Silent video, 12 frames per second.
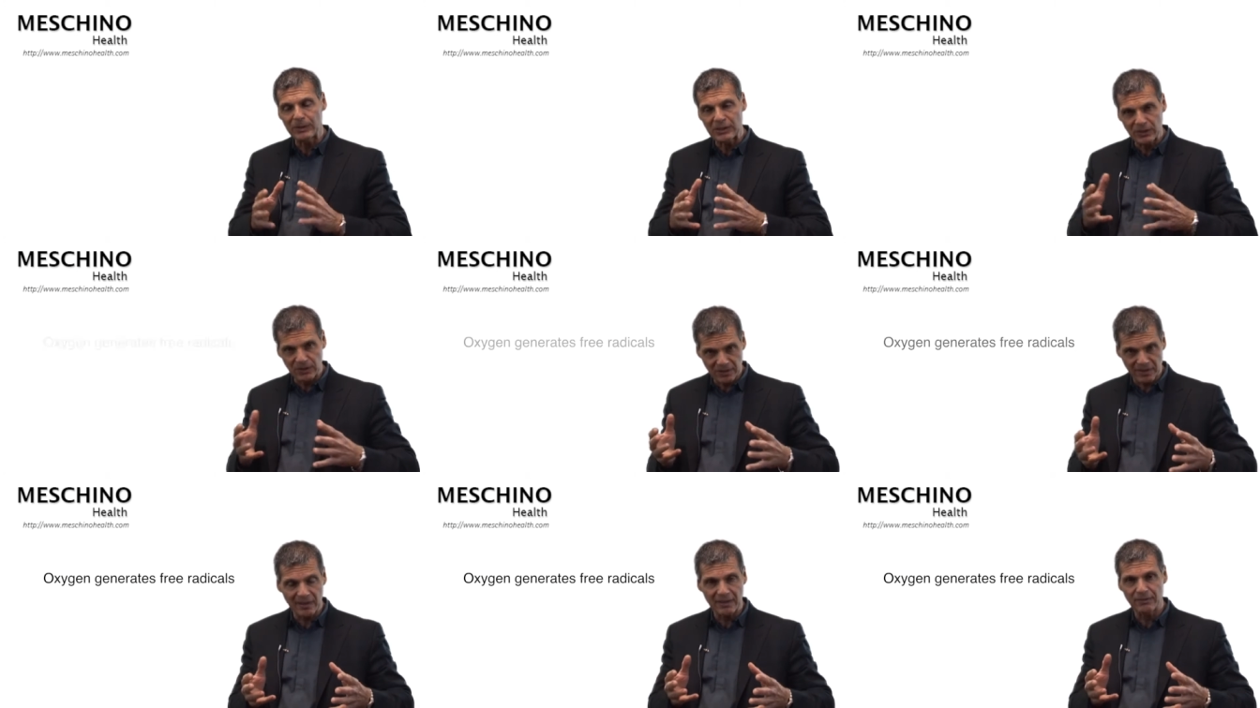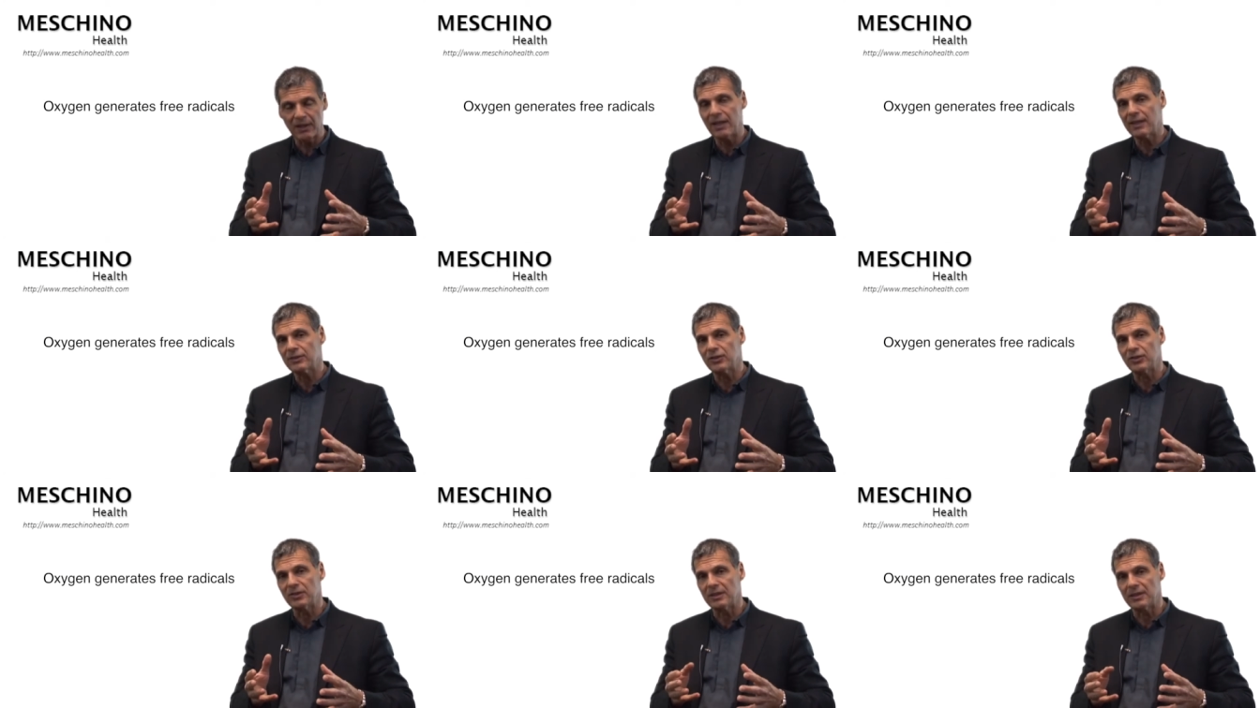when you use a lot of
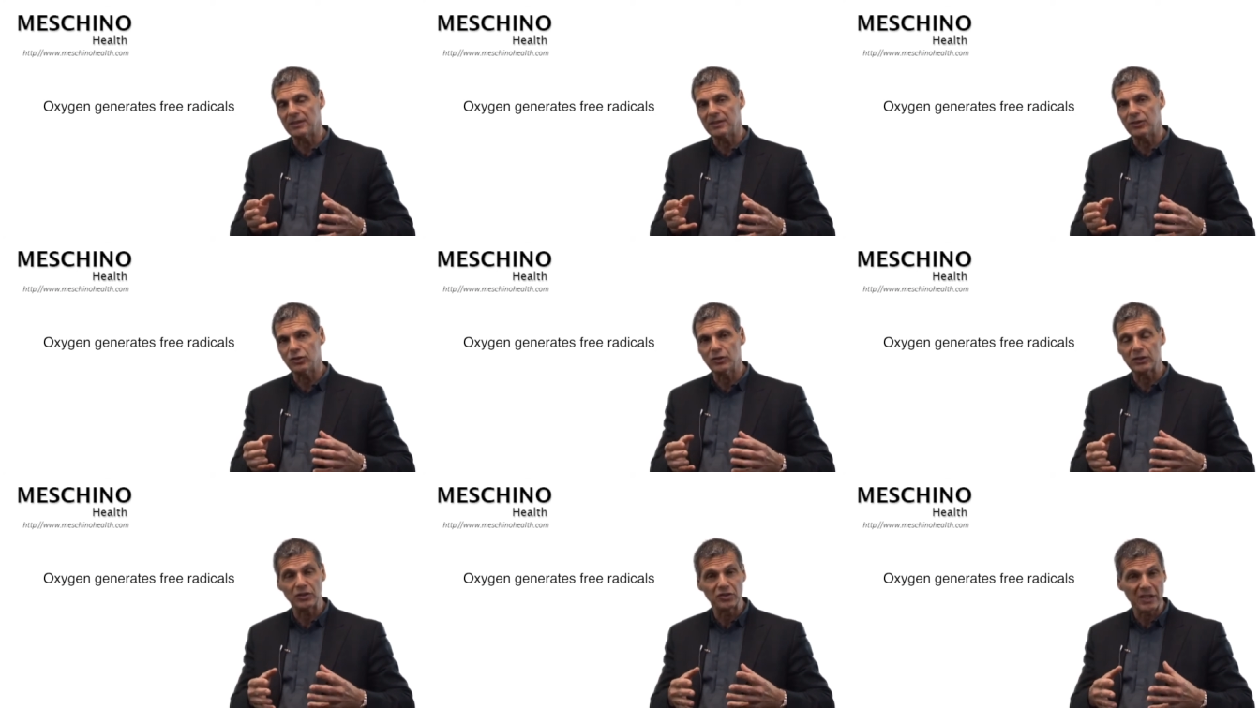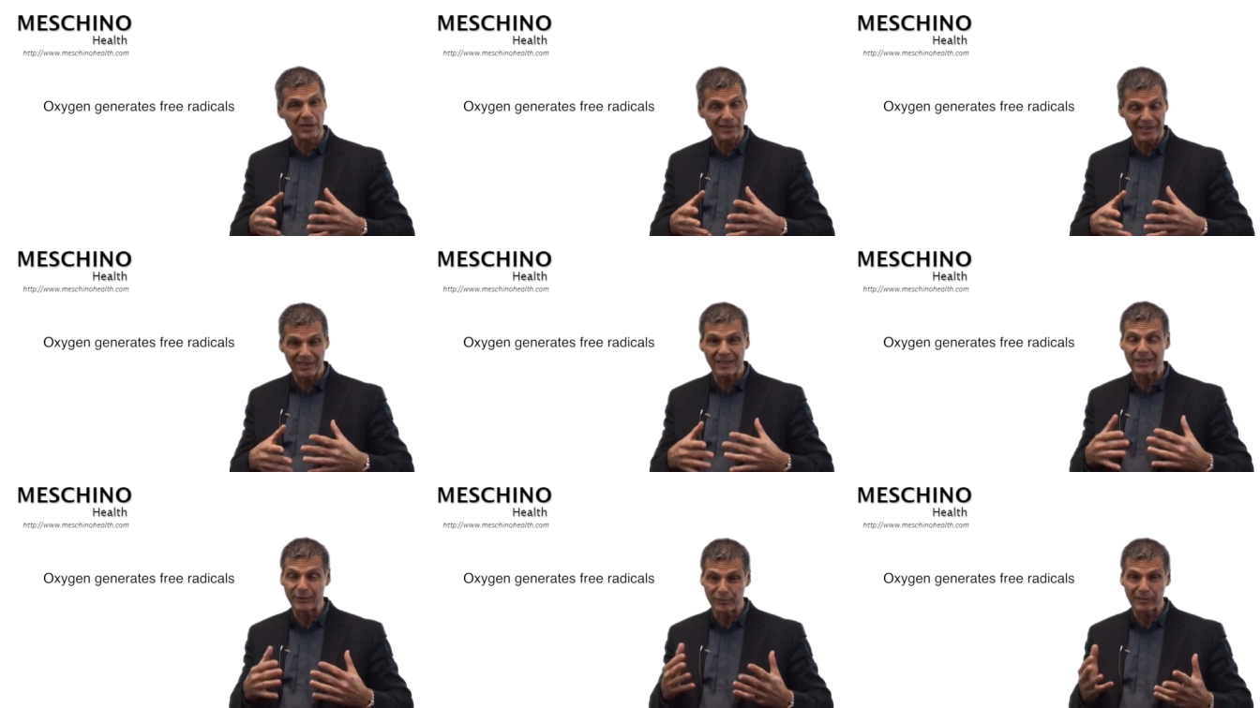oxygen in the tissue, you generate a
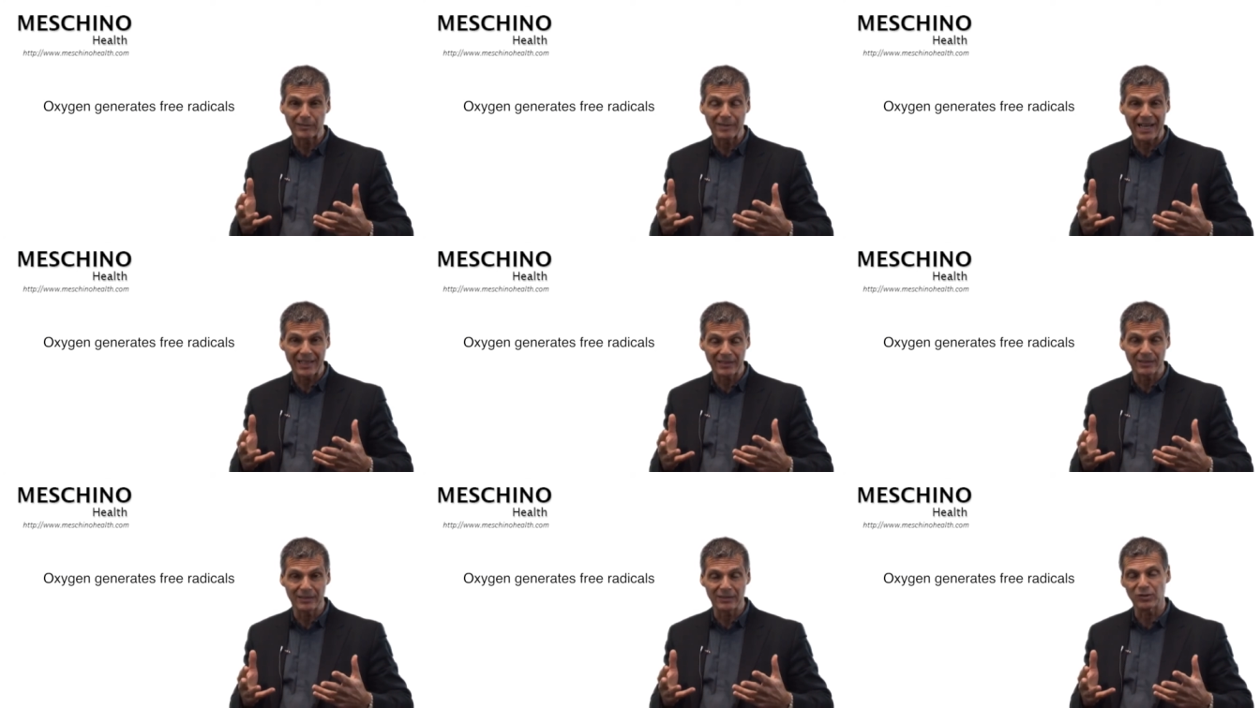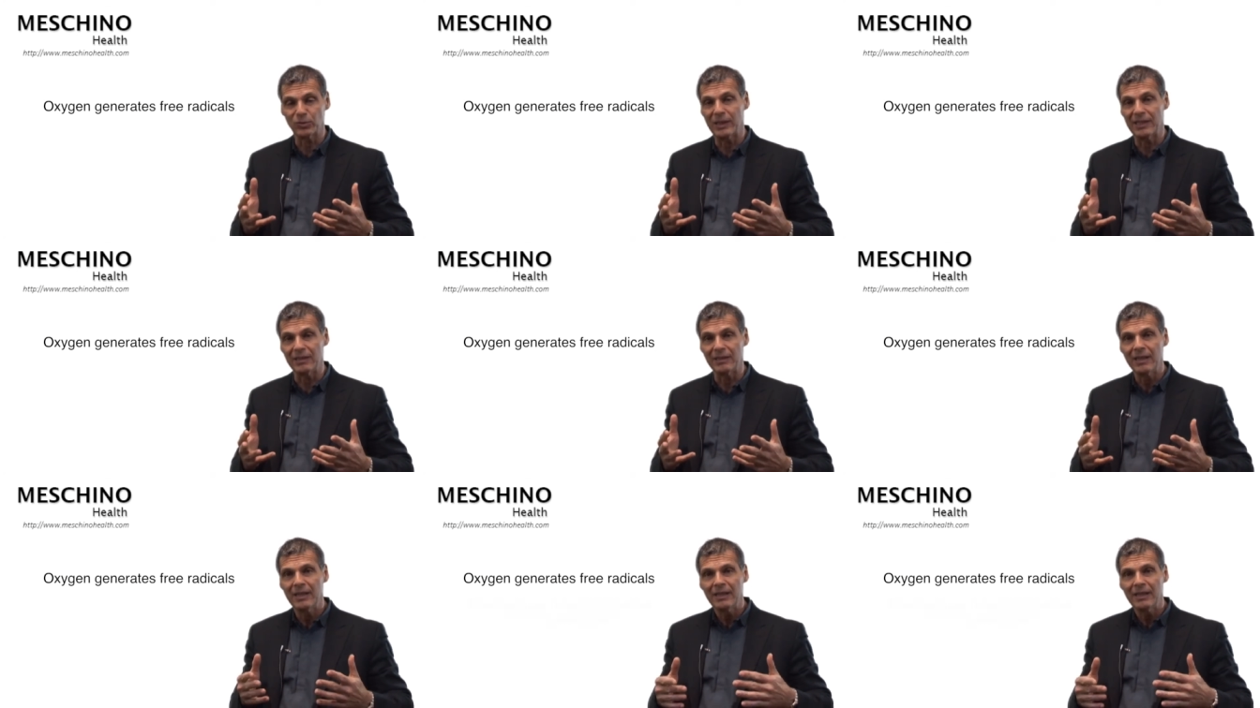lot of free radicals as well.